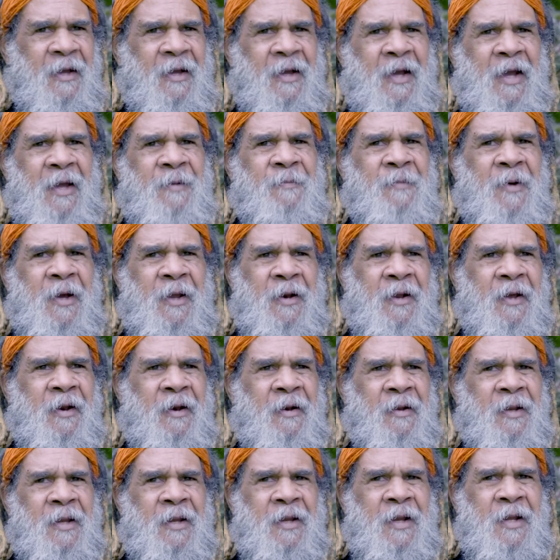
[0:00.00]
And you
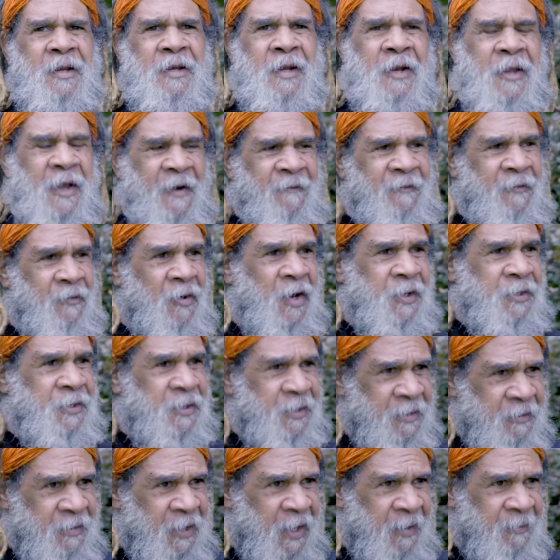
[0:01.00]
know, they have a right to
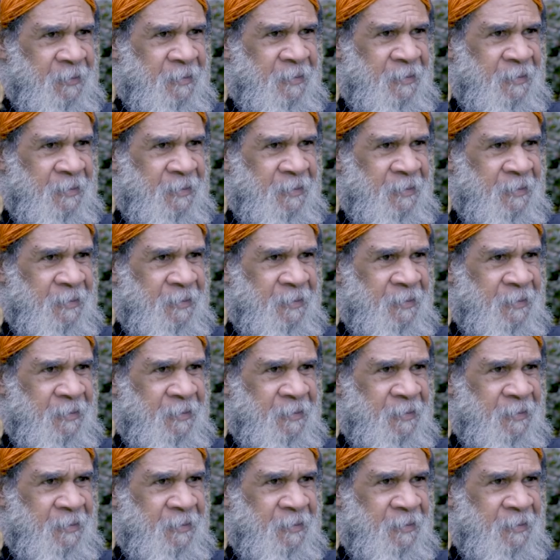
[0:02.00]
do that.